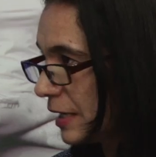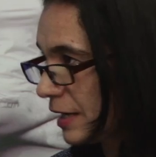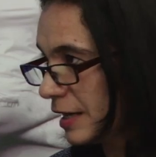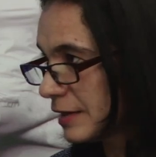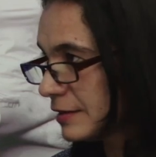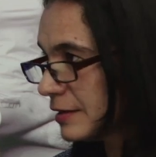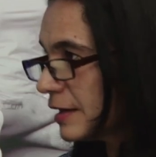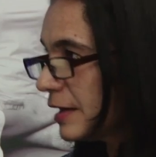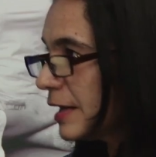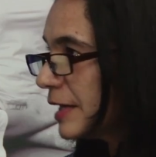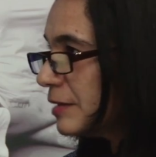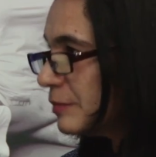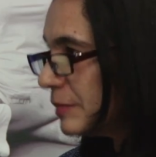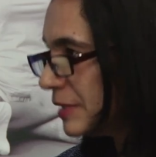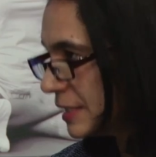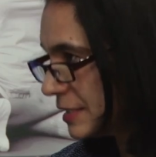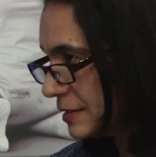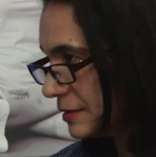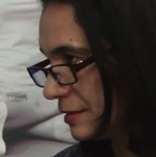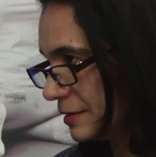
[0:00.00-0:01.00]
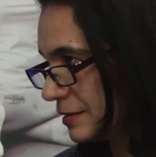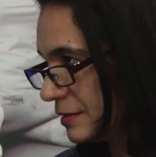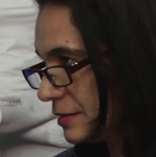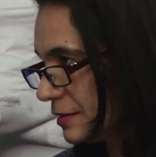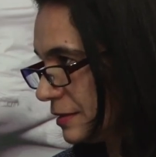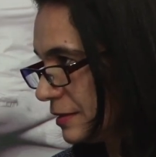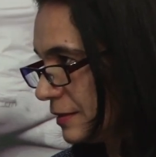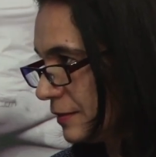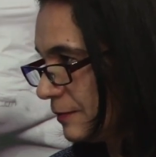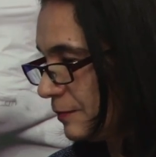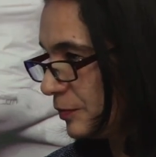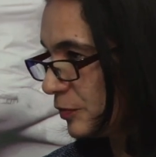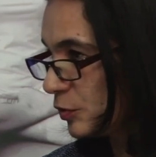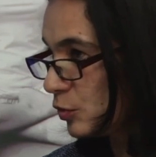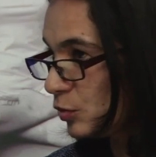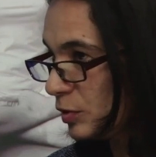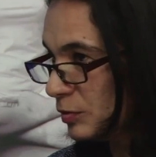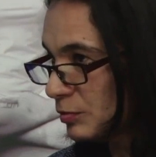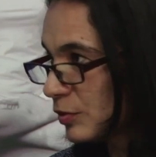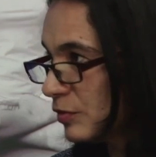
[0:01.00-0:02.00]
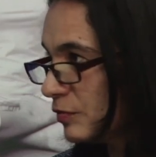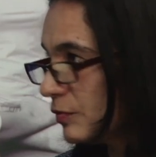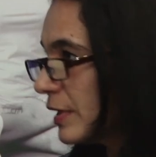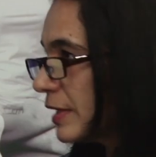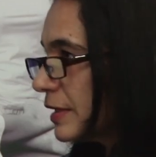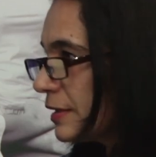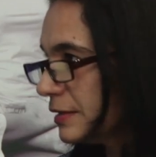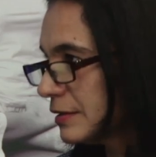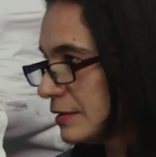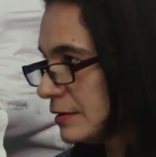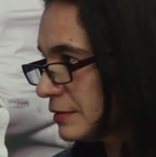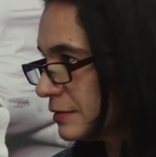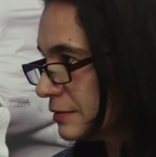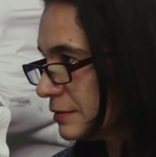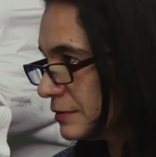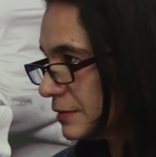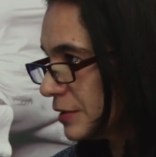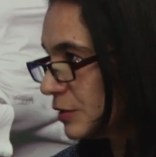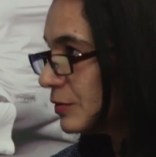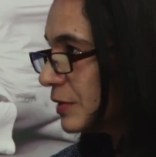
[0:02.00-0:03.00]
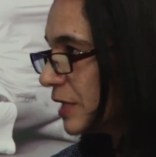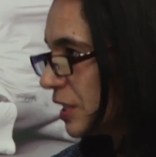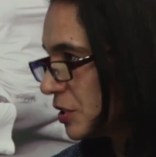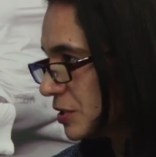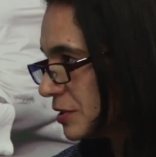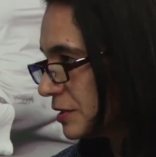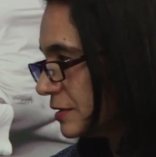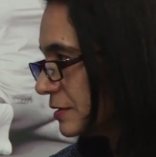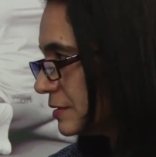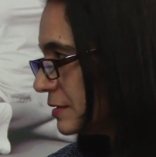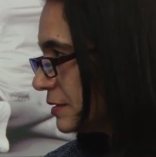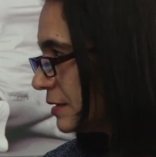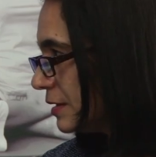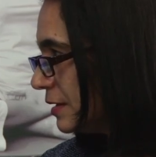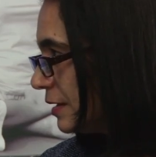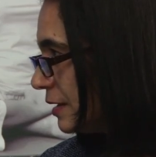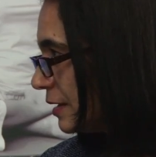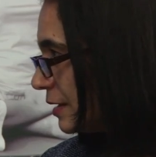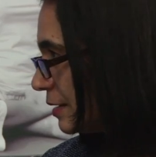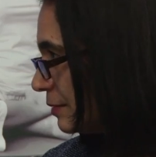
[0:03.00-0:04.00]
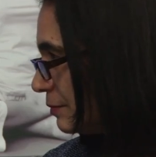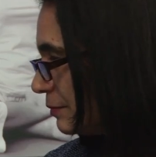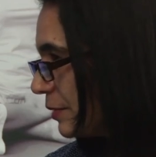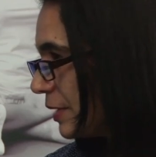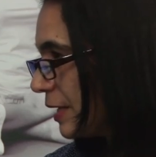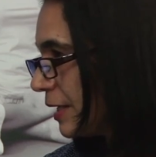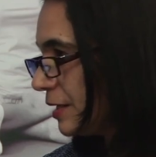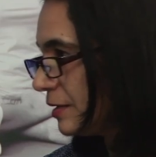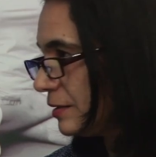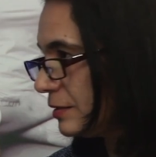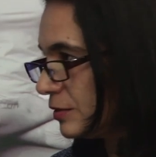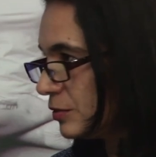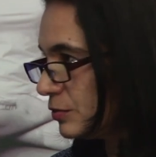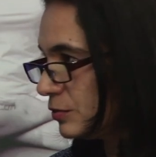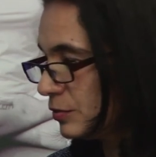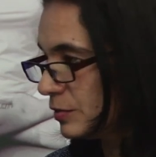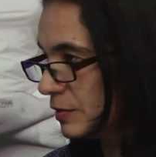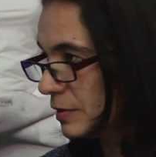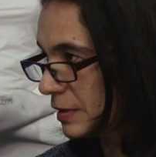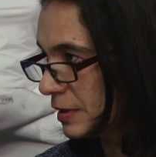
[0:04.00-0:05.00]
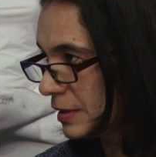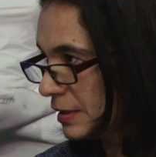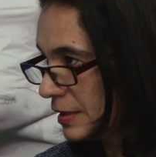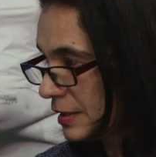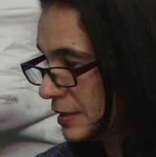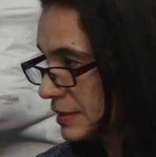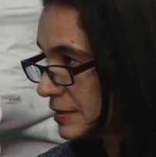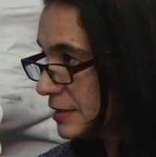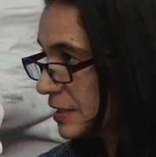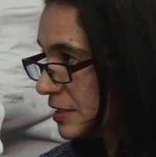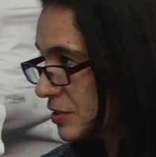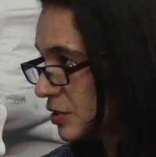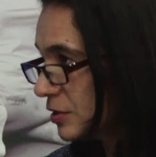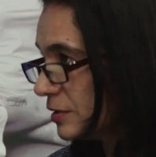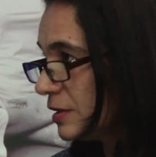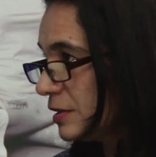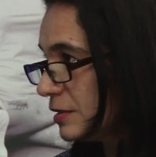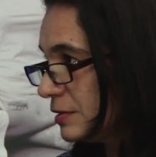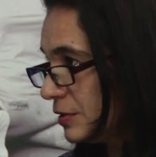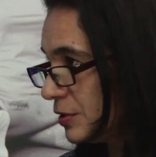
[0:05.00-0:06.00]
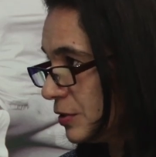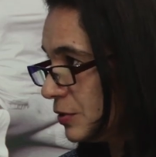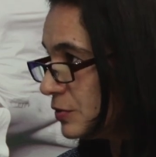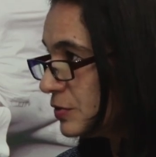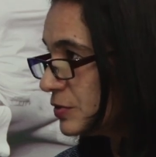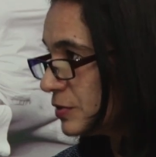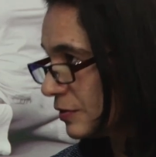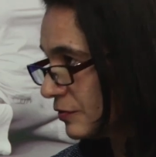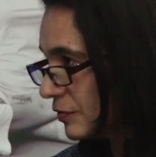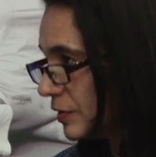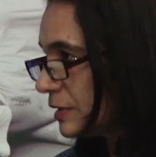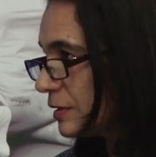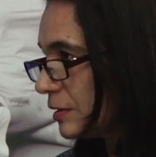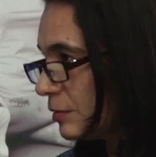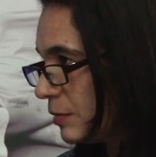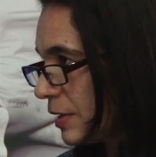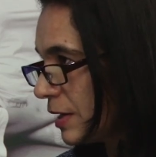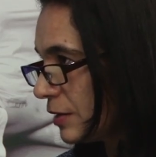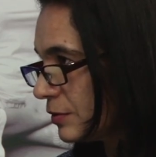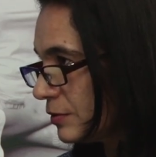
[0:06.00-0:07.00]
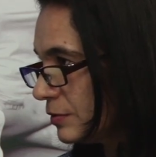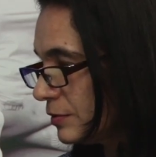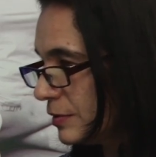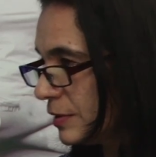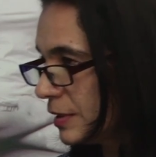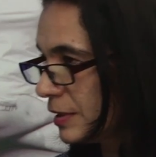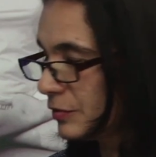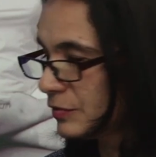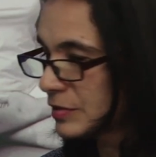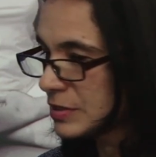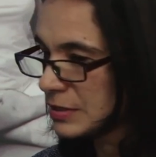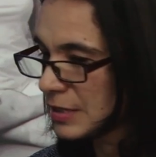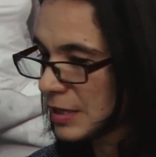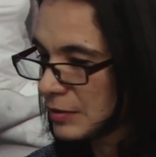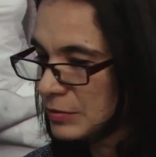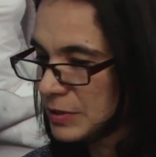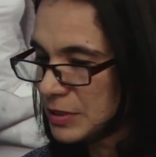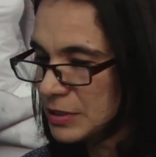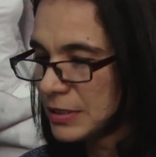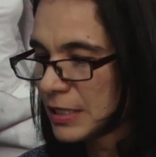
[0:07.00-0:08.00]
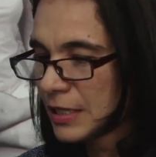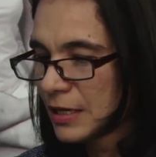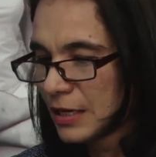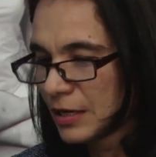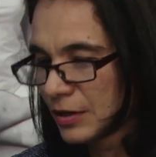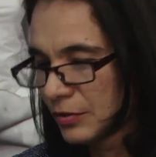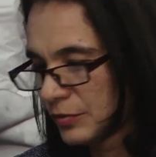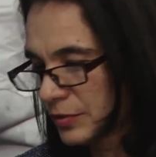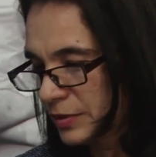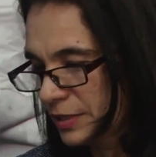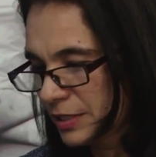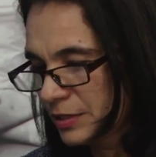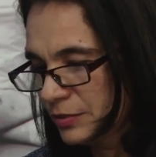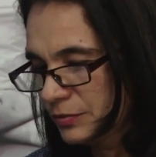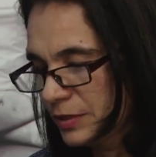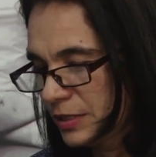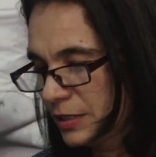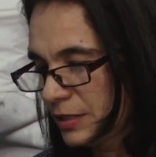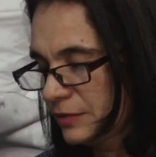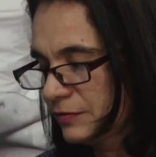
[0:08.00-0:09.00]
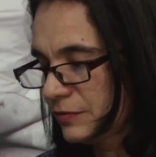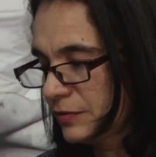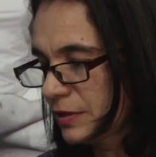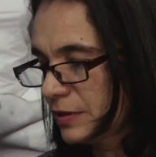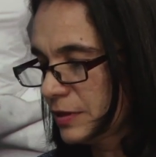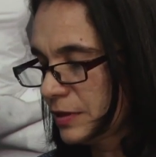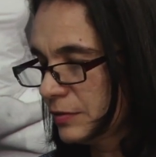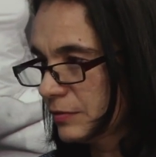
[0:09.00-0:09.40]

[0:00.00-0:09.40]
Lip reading: the other line ministers to improve like educations, campaign to cessing the use of the tobacco, and we established already we have